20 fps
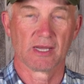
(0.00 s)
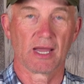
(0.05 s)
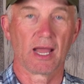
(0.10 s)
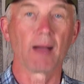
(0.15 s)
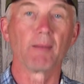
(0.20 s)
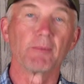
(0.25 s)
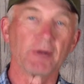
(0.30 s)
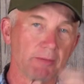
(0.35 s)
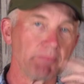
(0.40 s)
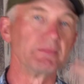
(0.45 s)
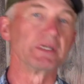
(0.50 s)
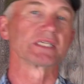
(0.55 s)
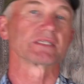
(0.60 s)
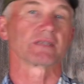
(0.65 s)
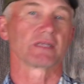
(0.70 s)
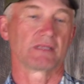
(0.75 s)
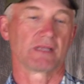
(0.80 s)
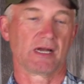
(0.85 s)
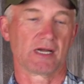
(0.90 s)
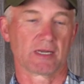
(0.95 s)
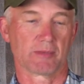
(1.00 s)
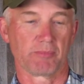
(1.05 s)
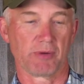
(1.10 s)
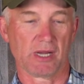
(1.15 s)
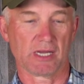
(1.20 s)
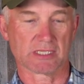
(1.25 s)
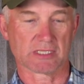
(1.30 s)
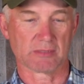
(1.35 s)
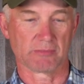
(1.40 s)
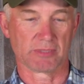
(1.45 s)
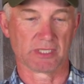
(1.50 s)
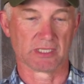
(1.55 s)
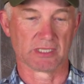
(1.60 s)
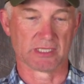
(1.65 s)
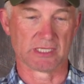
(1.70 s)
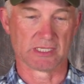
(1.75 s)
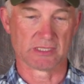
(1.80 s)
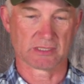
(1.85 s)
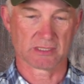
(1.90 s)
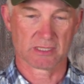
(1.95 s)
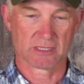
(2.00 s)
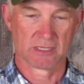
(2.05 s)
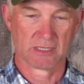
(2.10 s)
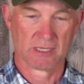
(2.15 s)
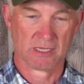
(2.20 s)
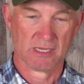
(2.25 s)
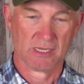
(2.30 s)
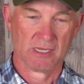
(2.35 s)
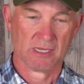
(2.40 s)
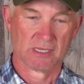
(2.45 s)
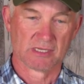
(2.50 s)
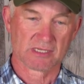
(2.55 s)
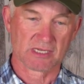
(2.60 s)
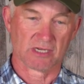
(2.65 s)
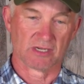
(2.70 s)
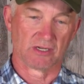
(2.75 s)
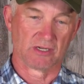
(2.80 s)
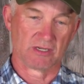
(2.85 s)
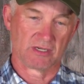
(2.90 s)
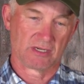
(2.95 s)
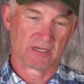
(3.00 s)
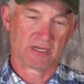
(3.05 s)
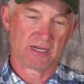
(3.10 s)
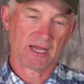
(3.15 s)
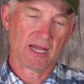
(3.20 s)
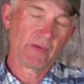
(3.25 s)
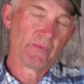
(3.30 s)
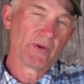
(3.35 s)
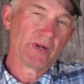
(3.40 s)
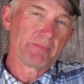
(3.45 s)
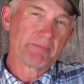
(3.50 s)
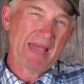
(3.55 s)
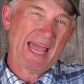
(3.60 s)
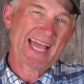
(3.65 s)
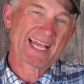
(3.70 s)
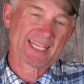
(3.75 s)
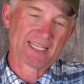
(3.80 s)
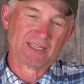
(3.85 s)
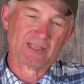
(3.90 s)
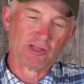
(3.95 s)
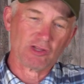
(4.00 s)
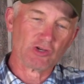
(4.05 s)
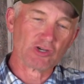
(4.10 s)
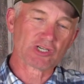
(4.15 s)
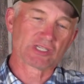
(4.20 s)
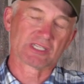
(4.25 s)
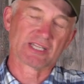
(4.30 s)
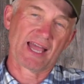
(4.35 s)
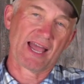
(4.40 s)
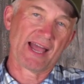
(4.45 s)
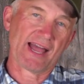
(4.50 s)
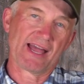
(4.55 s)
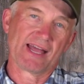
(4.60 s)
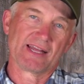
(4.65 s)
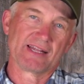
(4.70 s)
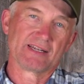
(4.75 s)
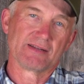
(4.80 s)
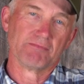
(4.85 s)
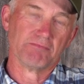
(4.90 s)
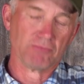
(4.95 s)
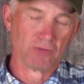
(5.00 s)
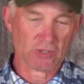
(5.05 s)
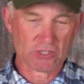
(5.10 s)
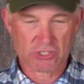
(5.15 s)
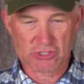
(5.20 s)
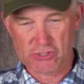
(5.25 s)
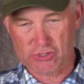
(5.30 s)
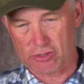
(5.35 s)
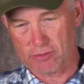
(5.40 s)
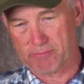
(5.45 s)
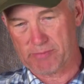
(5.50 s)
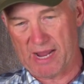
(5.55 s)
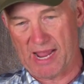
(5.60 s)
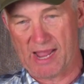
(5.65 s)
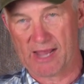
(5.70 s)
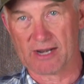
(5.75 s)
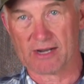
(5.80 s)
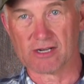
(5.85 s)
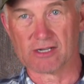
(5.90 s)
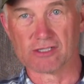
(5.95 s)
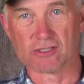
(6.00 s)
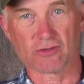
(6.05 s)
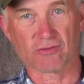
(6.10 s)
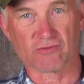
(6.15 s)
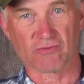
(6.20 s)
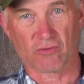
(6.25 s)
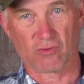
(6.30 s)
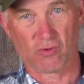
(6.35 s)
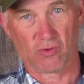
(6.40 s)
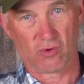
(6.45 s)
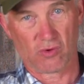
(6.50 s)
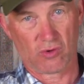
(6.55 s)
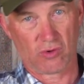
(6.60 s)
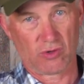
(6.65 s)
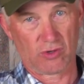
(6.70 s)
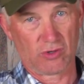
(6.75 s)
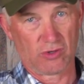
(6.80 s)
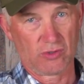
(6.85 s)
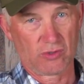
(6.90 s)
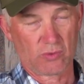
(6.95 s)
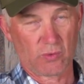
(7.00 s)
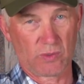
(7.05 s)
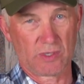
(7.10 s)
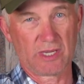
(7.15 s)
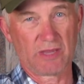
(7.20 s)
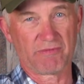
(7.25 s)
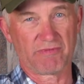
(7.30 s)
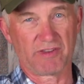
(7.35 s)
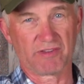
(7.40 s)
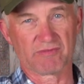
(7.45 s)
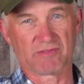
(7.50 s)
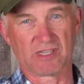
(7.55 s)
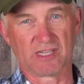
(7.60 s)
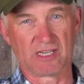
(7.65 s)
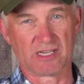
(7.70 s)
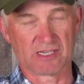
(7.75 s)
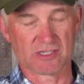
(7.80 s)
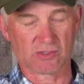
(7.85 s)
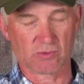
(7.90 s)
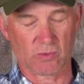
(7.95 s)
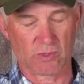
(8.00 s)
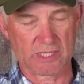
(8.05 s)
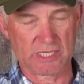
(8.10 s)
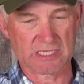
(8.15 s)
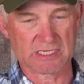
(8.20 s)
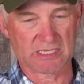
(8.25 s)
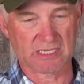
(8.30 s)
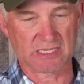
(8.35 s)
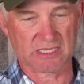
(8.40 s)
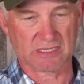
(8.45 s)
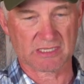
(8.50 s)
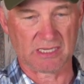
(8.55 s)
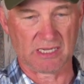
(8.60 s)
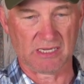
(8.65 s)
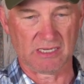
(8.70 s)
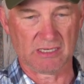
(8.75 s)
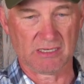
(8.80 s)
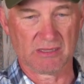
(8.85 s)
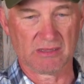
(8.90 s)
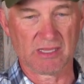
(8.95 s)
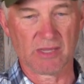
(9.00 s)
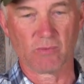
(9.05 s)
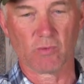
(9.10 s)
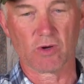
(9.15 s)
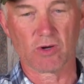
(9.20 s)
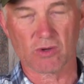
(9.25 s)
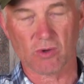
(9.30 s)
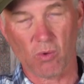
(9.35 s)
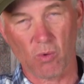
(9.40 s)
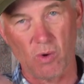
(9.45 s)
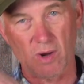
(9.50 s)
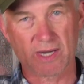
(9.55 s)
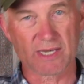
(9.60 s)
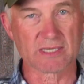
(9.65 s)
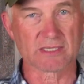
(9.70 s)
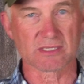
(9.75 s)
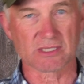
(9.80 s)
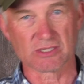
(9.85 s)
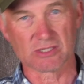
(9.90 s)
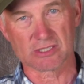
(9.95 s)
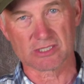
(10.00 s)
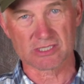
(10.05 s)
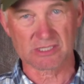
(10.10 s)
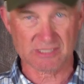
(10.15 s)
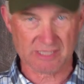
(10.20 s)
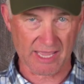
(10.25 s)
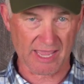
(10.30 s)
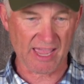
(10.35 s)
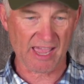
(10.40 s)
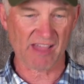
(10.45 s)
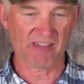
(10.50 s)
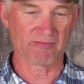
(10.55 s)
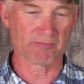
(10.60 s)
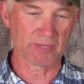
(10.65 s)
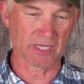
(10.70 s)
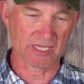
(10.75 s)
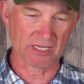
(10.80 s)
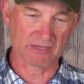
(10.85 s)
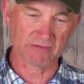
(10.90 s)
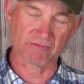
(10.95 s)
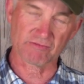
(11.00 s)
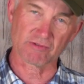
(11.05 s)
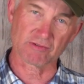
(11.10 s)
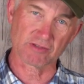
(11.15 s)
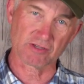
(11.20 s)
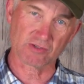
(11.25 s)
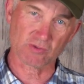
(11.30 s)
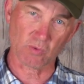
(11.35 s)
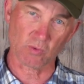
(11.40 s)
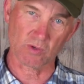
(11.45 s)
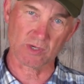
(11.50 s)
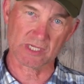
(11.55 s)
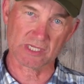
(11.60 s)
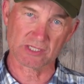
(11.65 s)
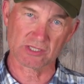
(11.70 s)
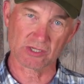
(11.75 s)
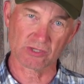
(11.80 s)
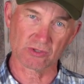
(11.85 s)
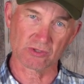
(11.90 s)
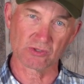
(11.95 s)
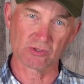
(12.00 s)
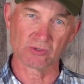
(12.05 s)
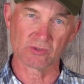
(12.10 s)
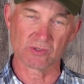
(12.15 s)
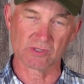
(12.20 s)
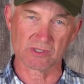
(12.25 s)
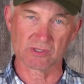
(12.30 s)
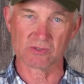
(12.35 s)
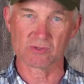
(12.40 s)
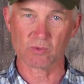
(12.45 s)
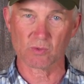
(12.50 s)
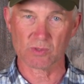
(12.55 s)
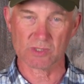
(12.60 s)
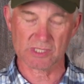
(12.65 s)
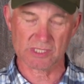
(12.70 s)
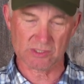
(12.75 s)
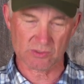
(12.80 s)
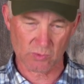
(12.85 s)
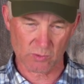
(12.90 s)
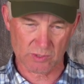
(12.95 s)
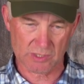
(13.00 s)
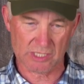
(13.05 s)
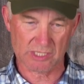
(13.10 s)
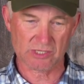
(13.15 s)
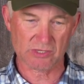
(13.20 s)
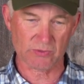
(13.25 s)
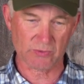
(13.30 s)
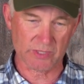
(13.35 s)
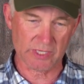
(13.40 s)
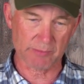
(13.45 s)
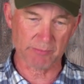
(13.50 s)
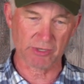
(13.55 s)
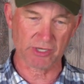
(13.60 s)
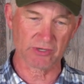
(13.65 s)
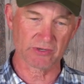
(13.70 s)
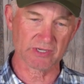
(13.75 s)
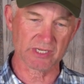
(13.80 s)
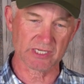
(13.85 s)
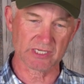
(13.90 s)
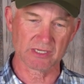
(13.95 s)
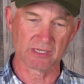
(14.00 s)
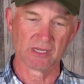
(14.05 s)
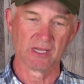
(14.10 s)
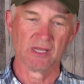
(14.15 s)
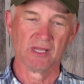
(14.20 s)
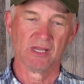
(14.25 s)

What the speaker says: I'm gonna miss a lot of possibilities. So I went back and looked at moisture patterns for 2015 and 2016. They weren't quite as good as they have been for the 22 and 2023 period,